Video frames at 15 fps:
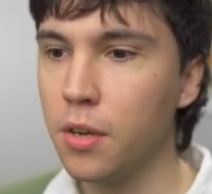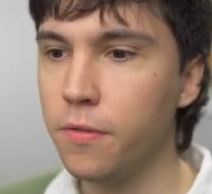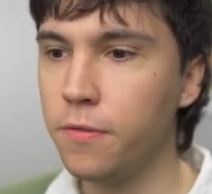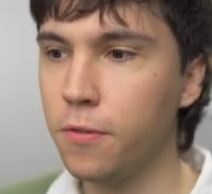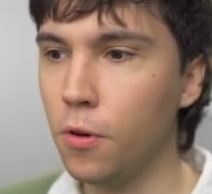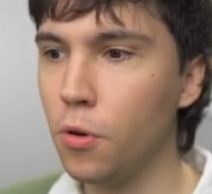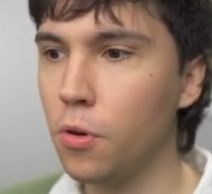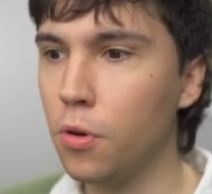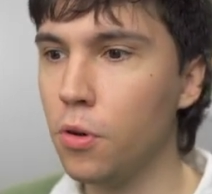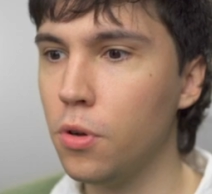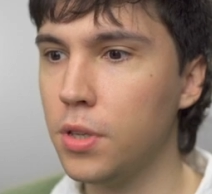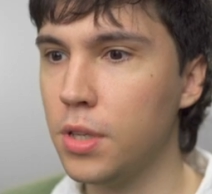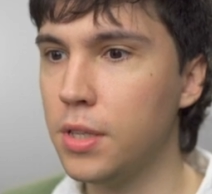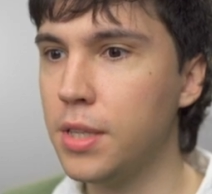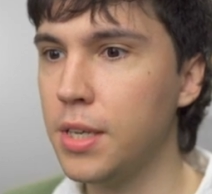
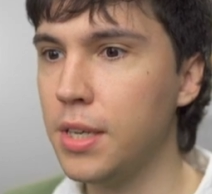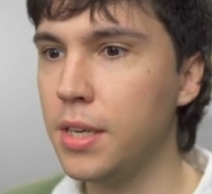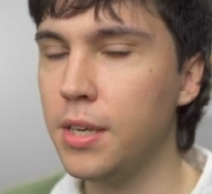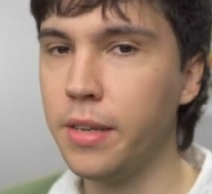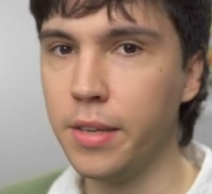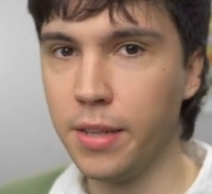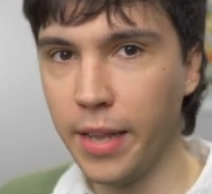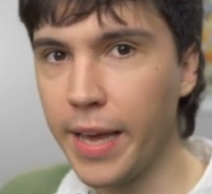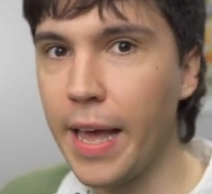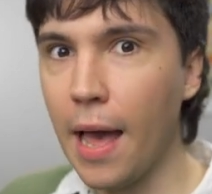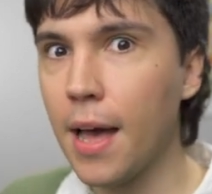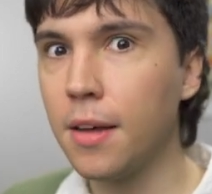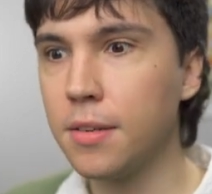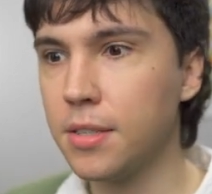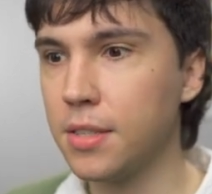for the
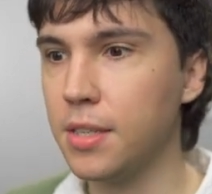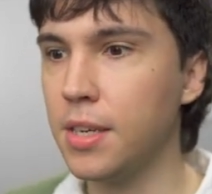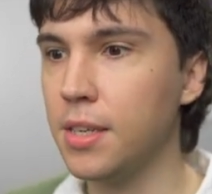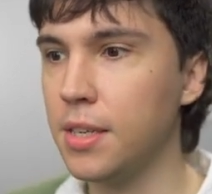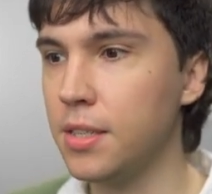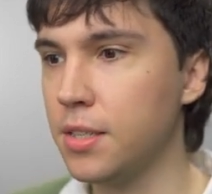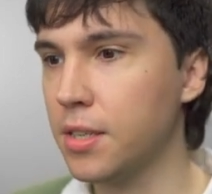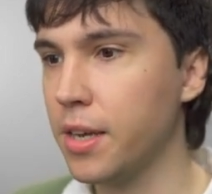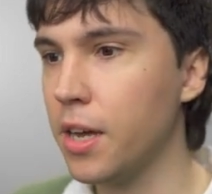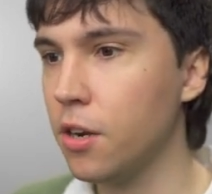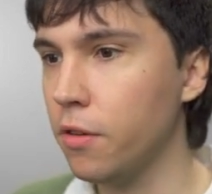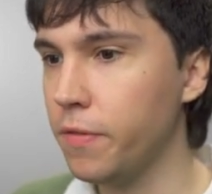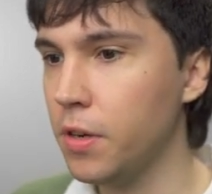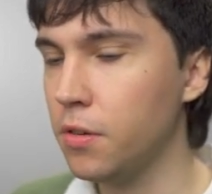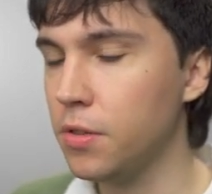layout. It's cut
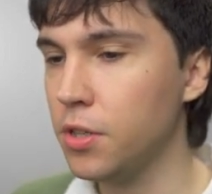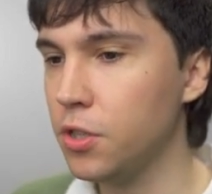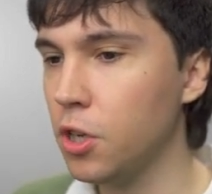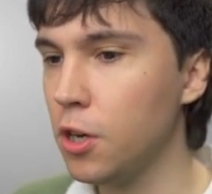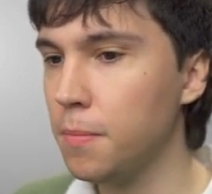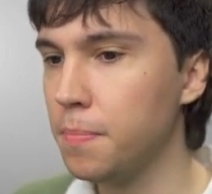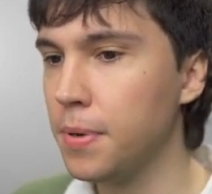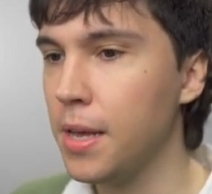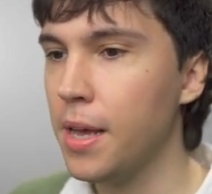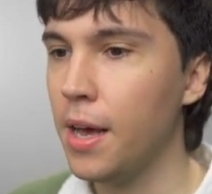off here at the top.